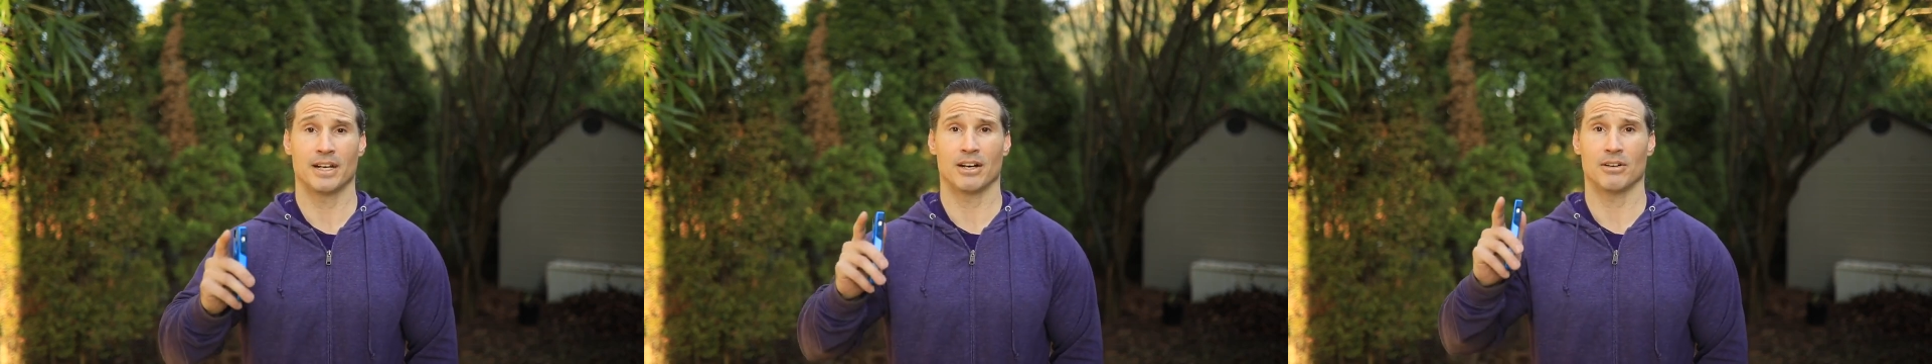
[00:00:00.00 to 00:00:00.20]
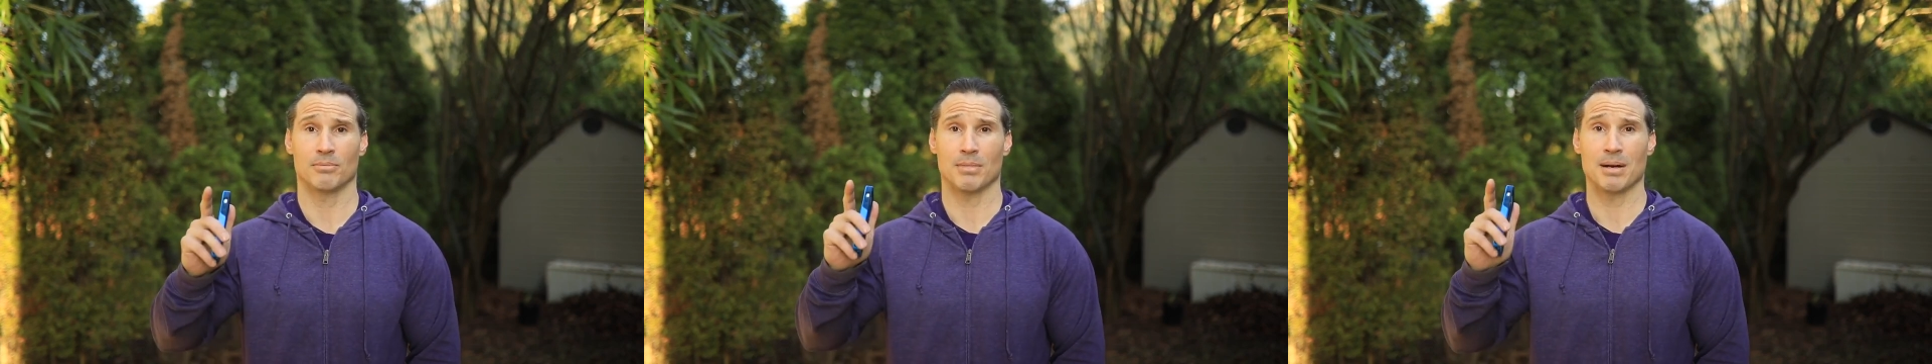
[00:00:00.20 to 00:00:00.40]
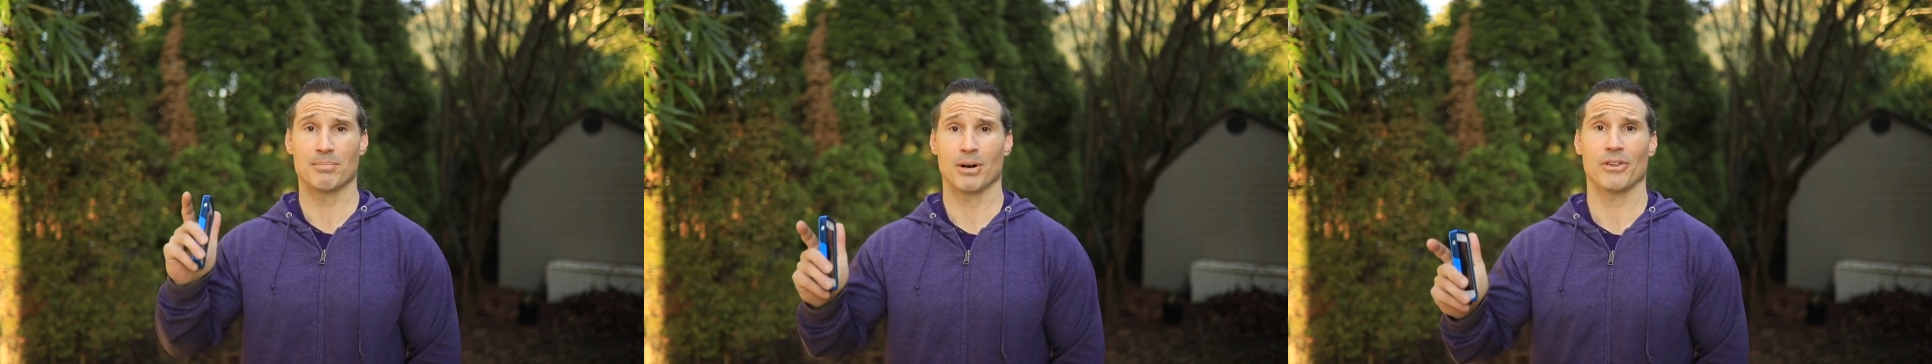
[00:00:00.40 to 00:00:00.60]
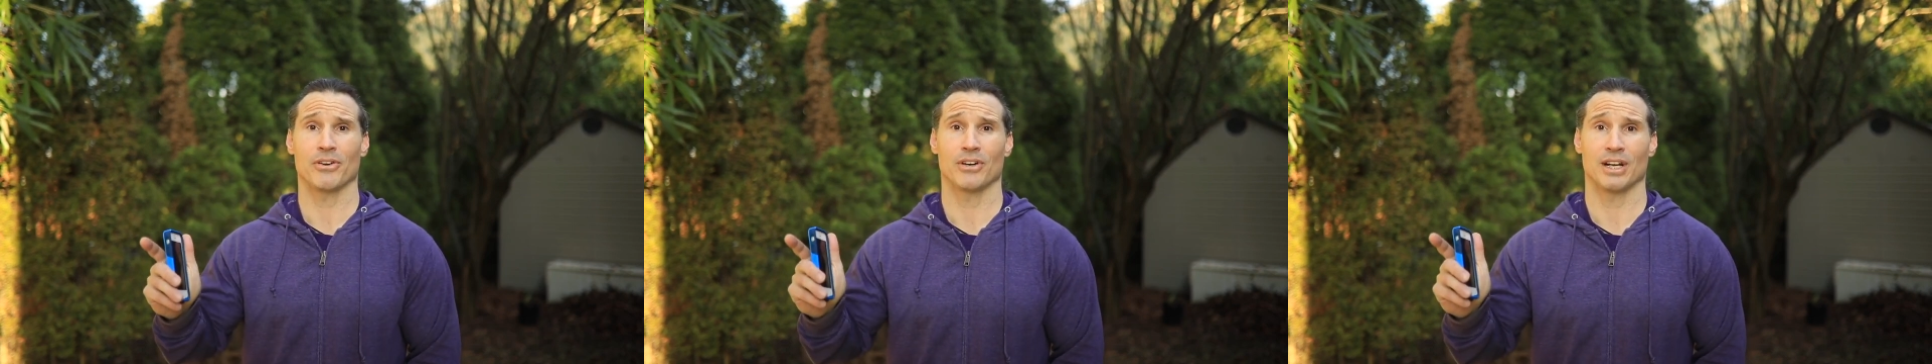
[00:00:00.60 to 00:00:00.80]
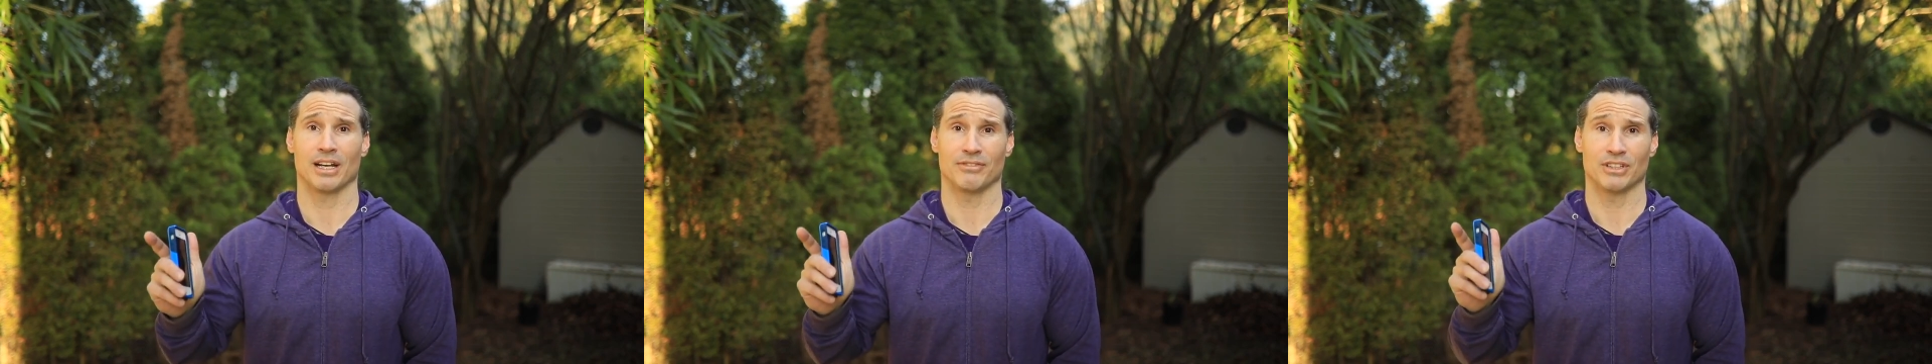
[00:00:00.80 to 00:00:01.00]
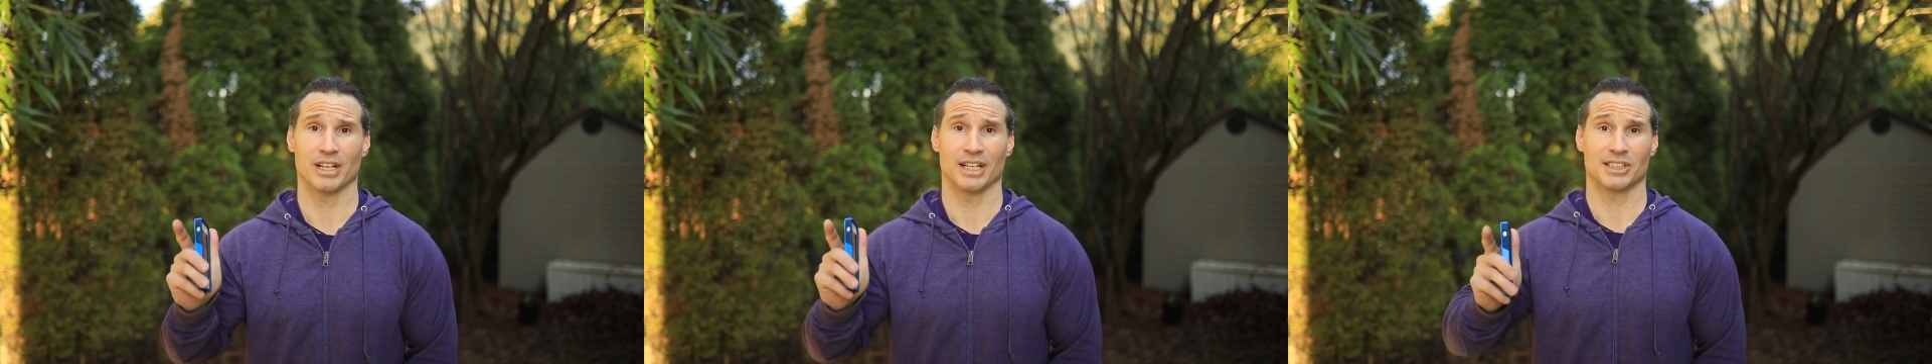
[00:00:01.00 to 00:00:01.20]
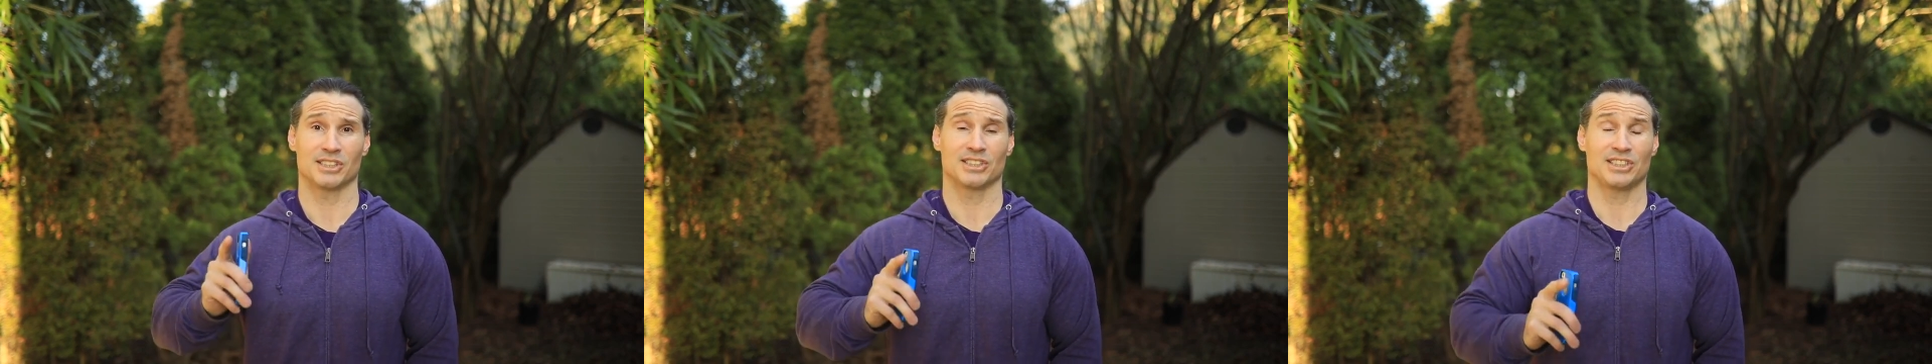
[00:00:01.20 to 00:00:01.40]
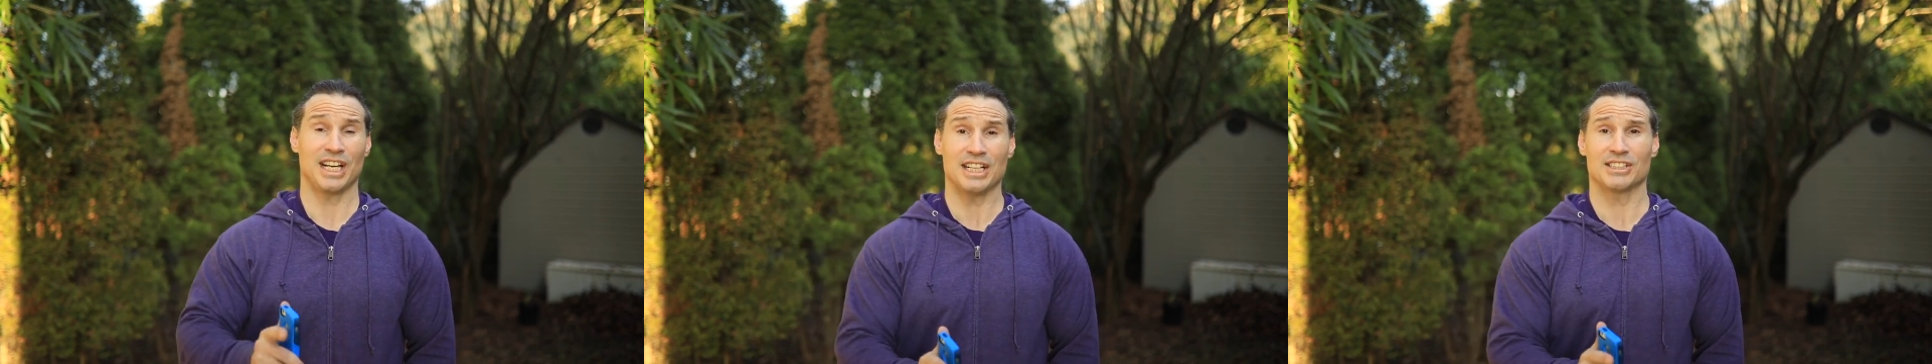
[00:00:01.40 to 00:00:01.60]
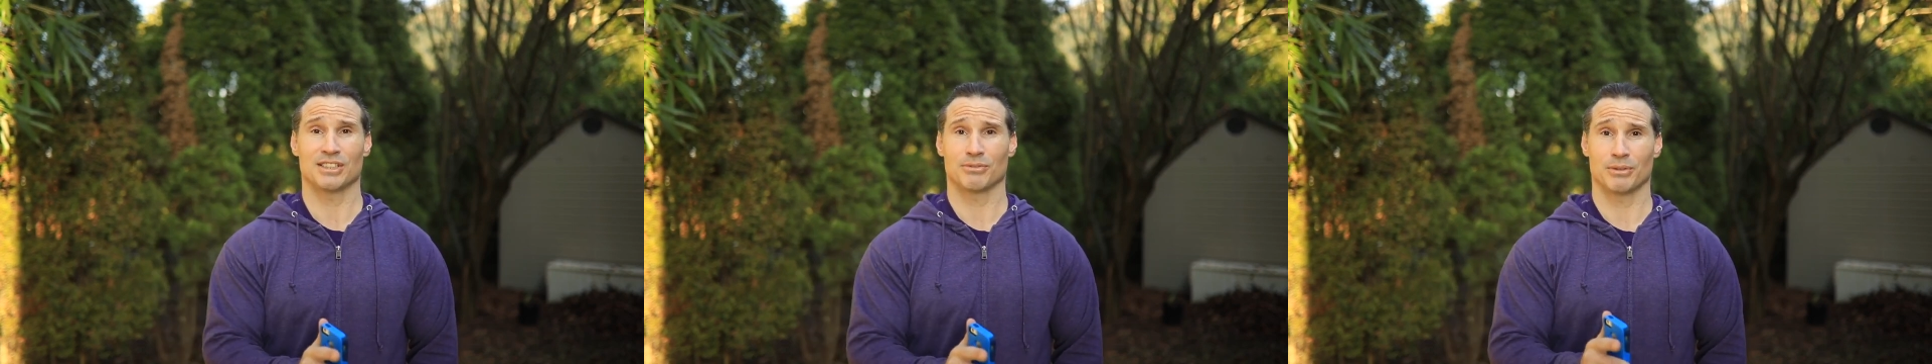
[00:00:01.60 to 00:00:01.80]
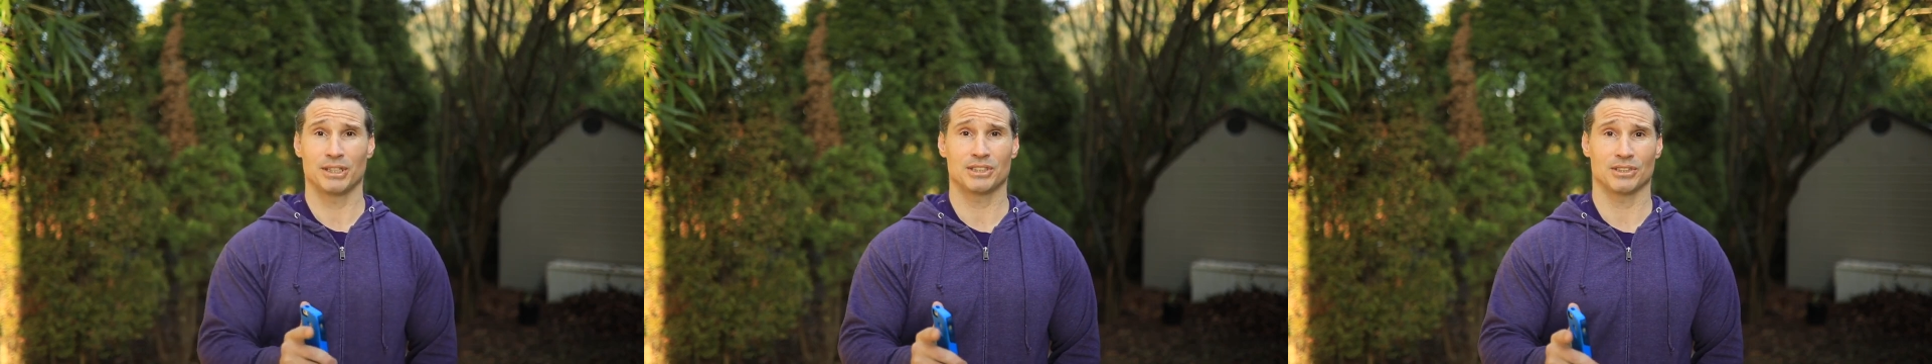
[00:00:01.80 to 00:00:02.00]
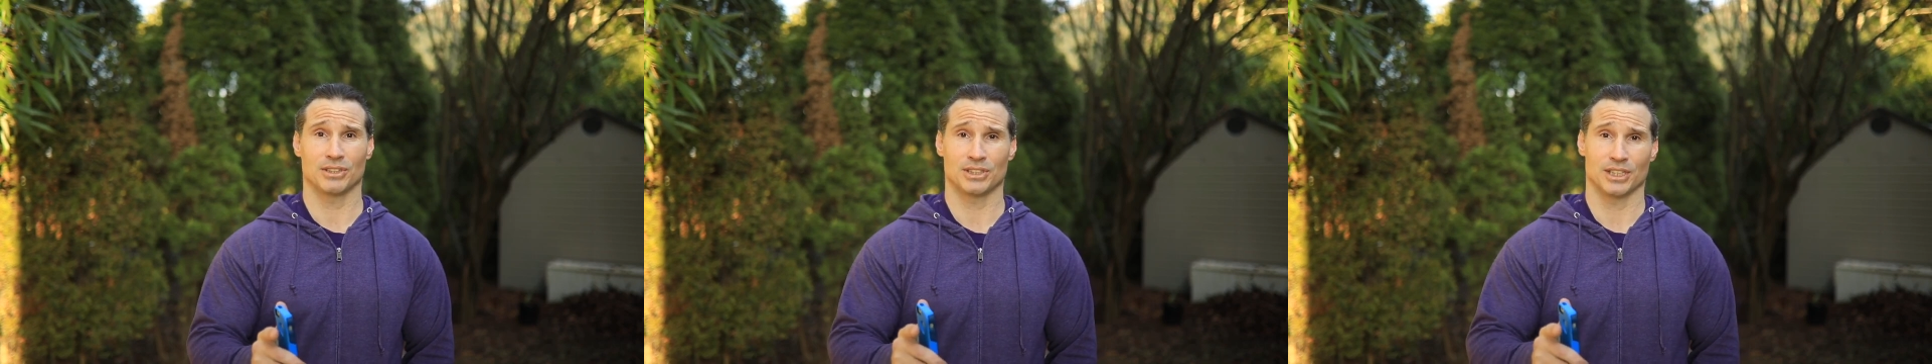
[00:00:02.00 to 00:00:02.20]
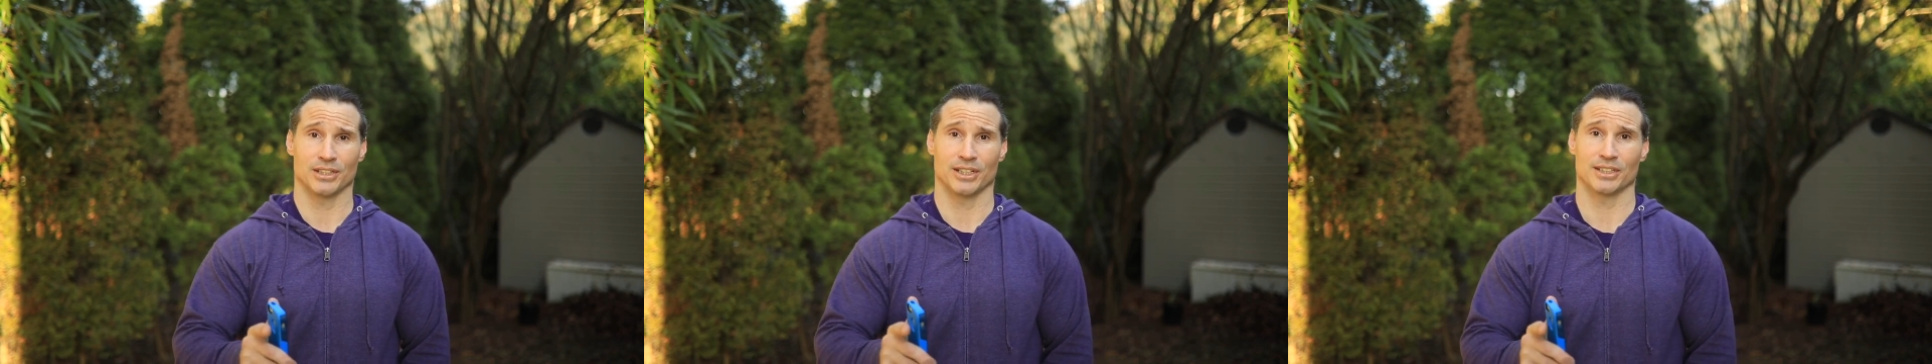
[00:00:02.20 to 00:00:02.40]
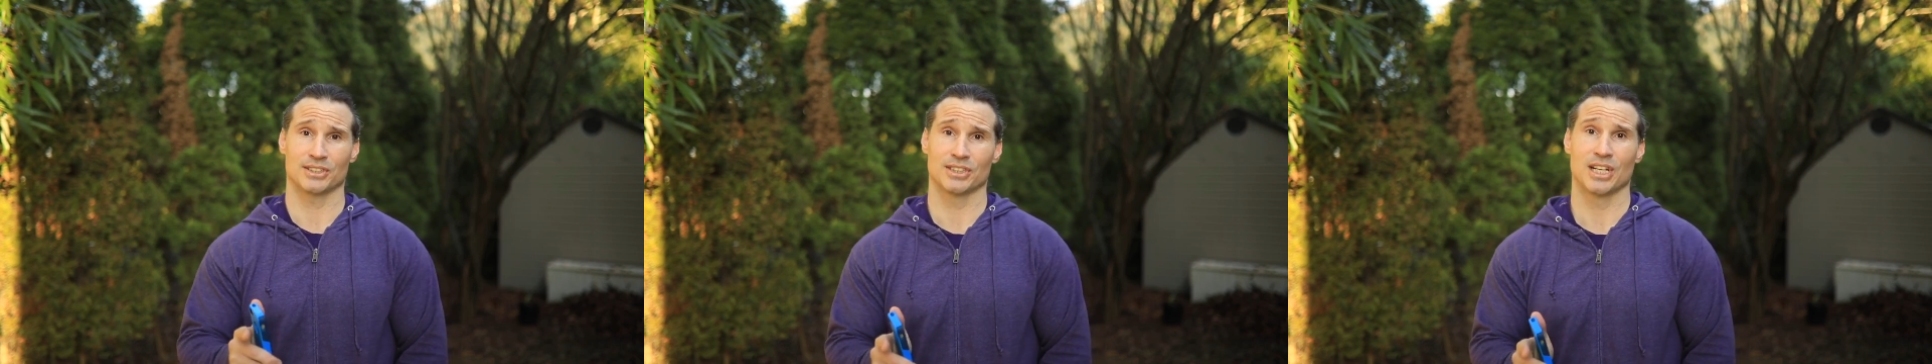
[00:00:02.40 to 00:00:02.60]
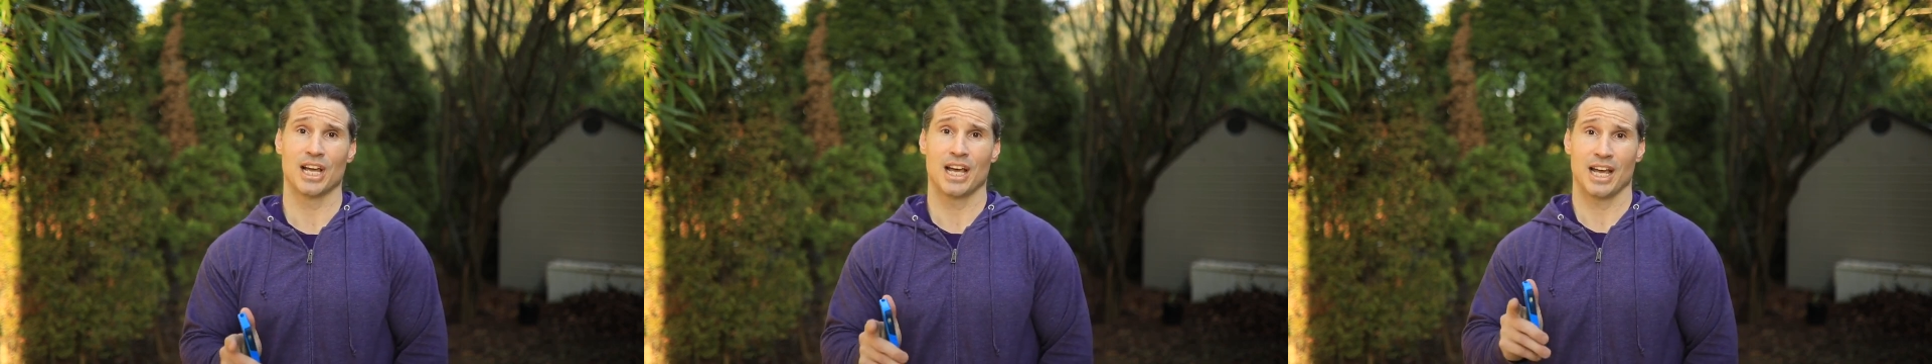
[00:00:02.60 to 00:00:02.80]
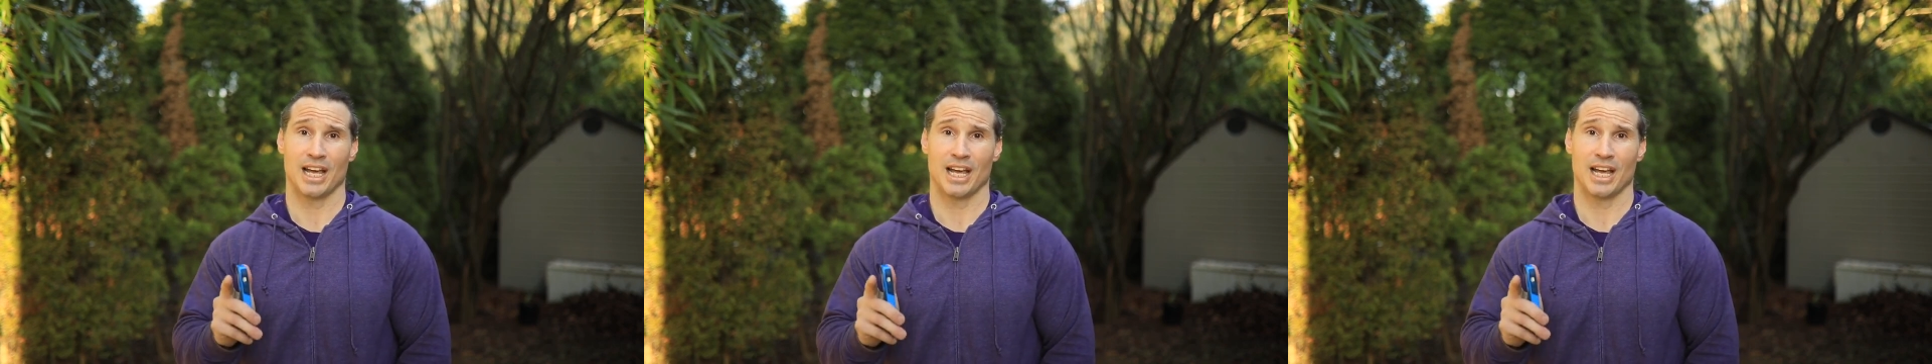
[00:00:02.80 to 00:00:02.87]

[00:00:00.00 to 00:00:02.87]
Now, my brother and I have done extensive research on this